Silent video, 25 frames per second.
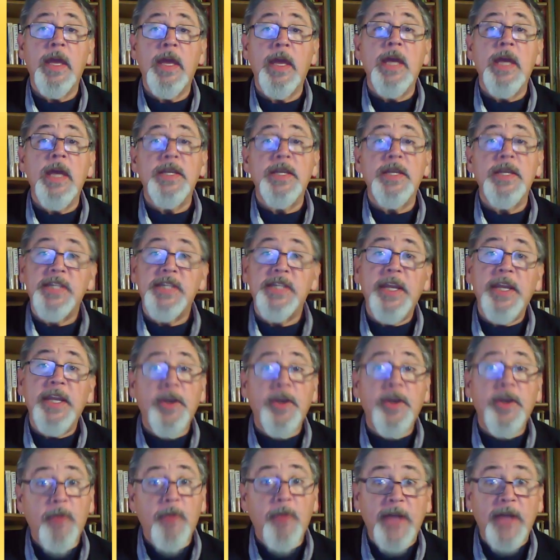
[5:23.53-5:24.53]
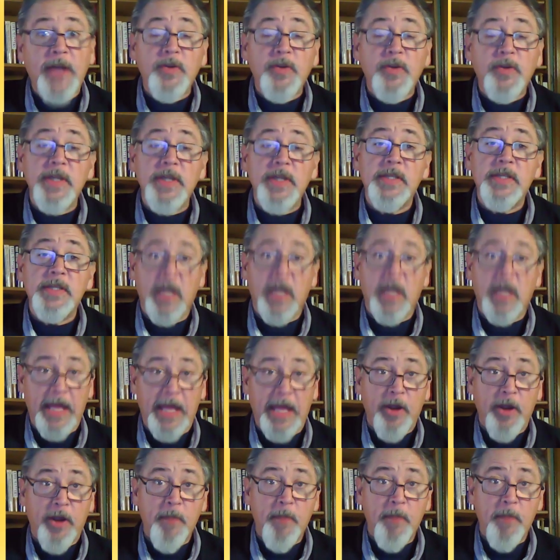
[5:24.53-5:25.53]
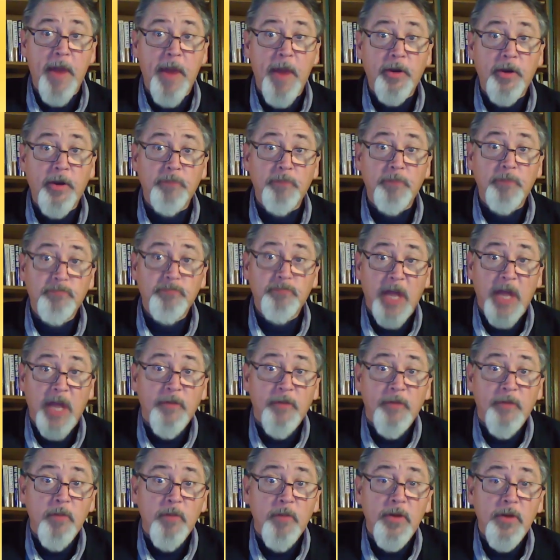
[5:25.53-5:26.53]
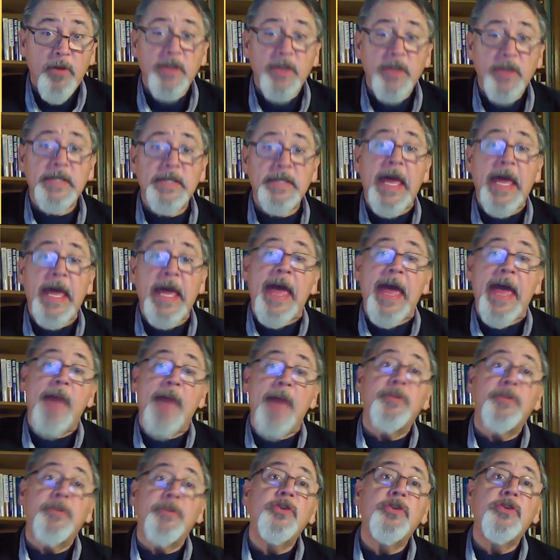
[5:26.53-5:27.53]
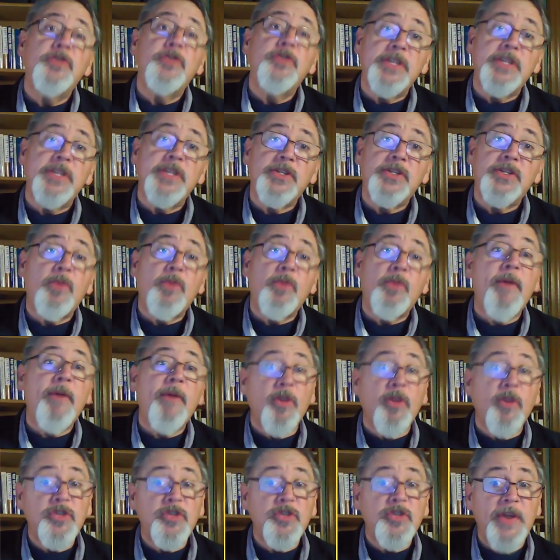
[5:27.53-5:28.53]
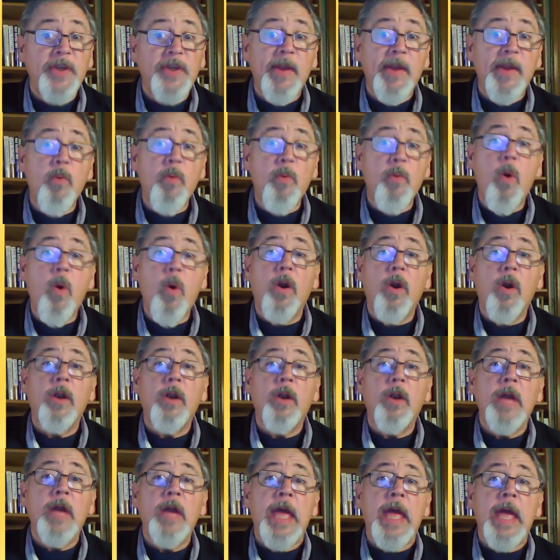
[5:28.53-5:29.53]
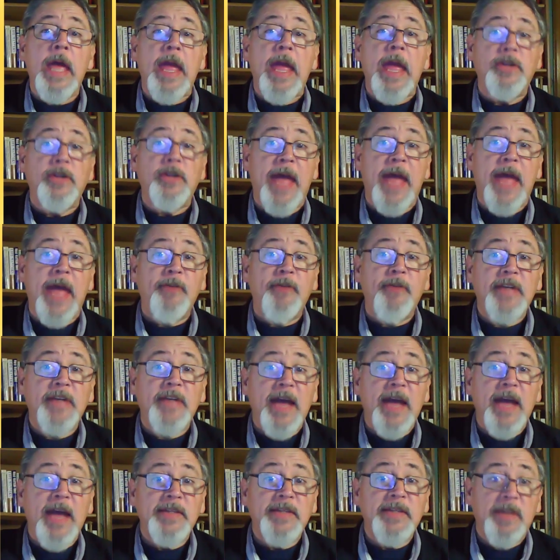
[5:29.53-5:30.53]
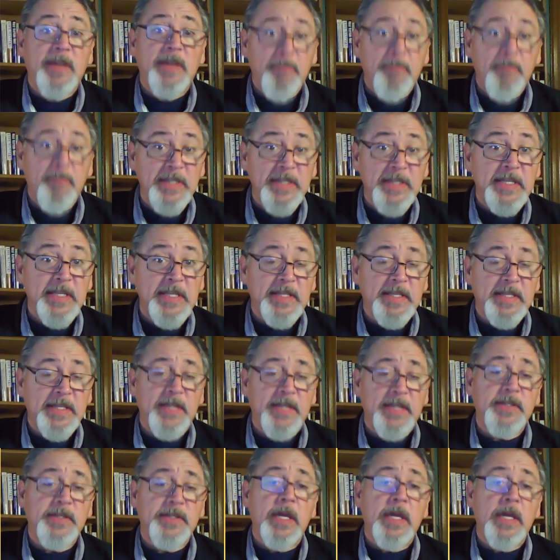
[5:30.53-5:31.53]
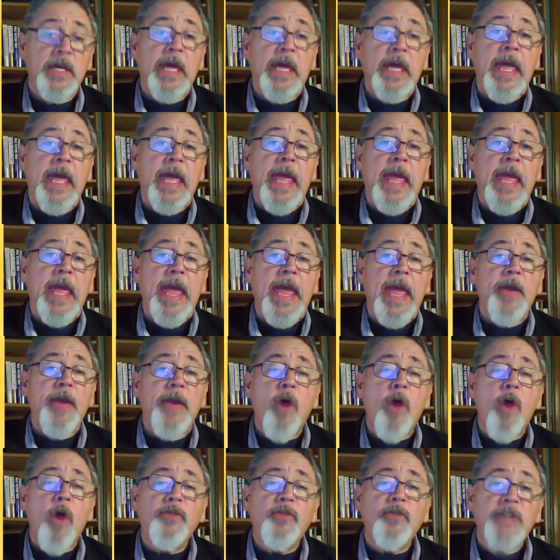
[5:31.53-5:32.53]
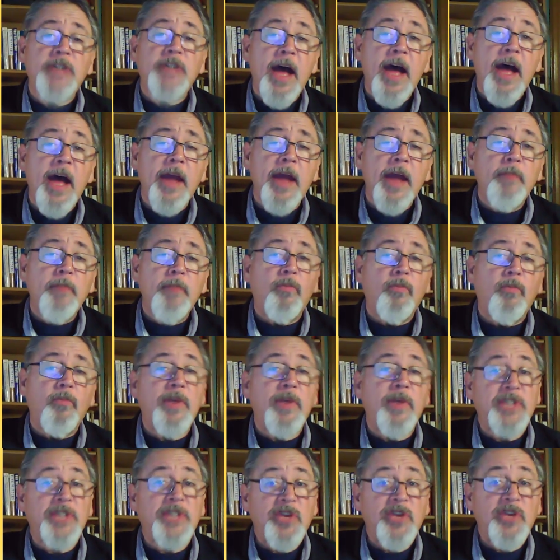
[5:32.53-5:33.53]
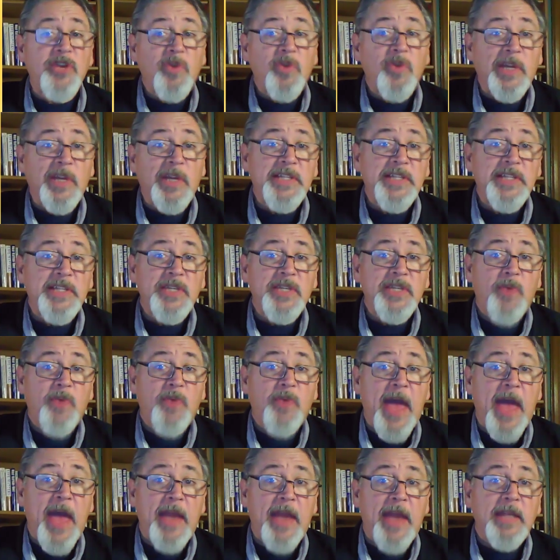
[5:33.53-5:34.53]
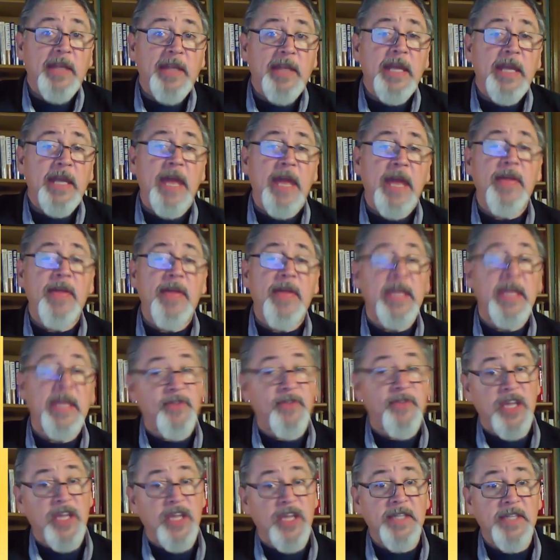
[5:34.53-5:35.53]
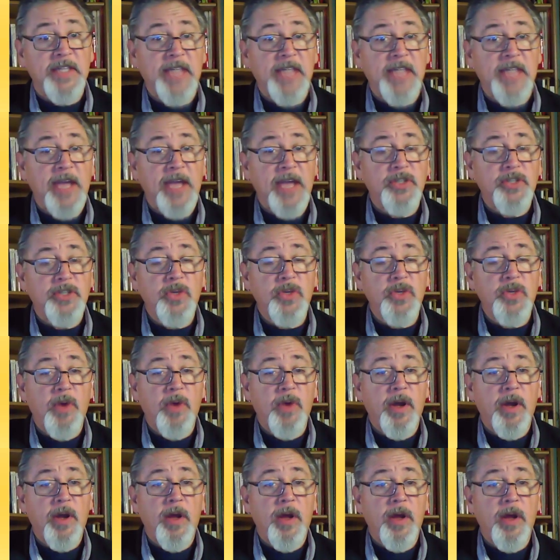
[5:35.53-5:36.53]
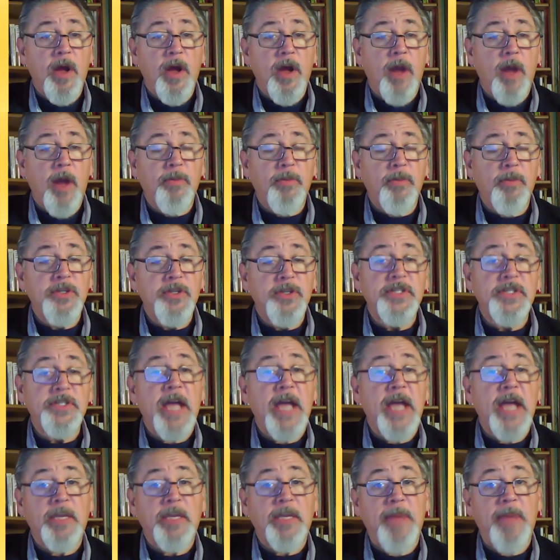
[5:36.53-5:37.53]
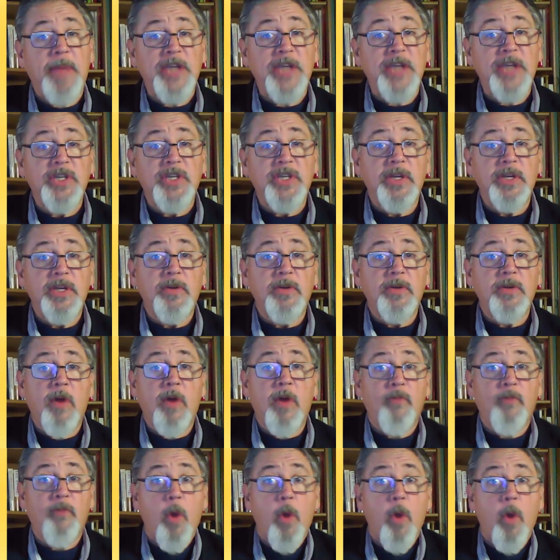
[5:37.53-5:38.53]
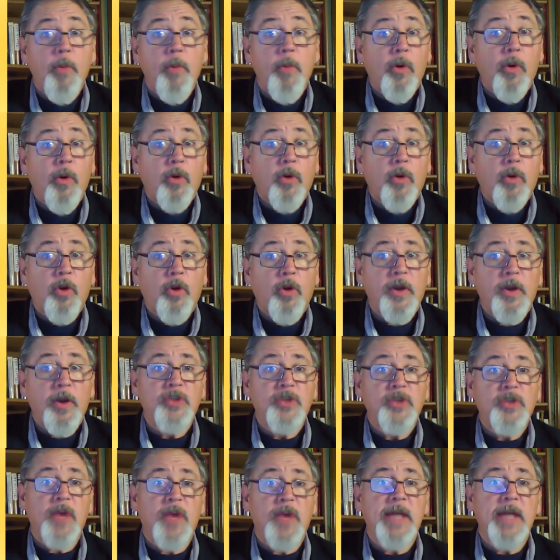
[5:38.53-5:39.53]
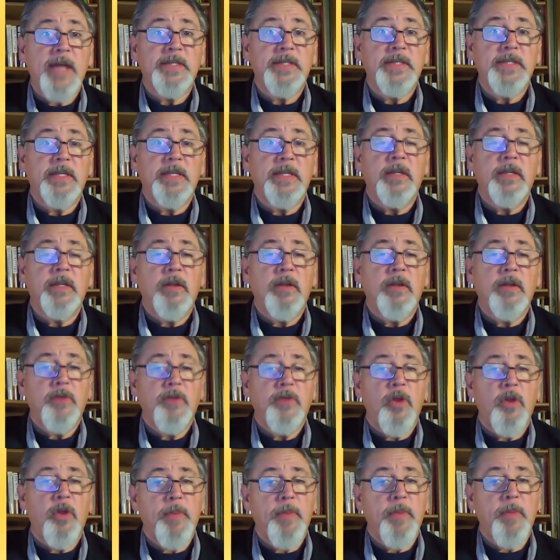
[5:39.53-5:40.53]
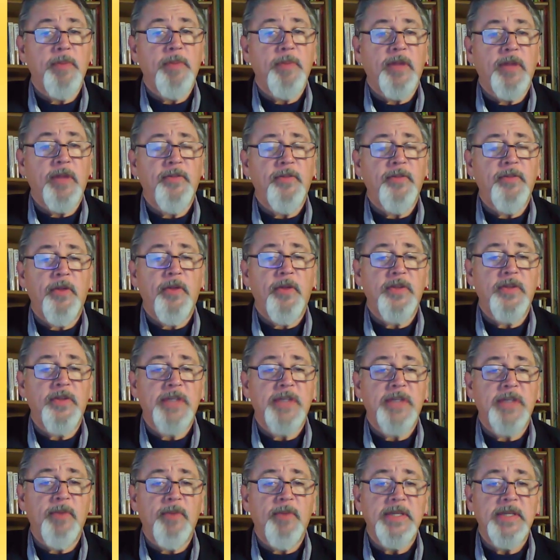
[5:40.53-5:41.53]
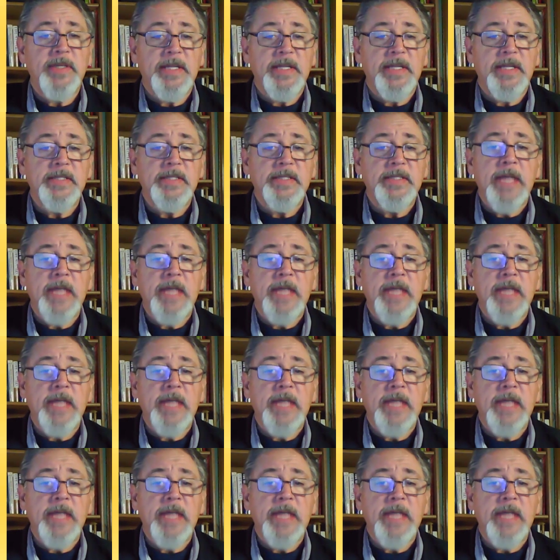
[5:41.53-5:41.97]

City directories, like our modern telephone books, have been used since the Revolutionary War to advertise businesses. And over time, residential listings were added, and that gives you insight into a person's occupation, a former or current address, and the people living there at the same residence.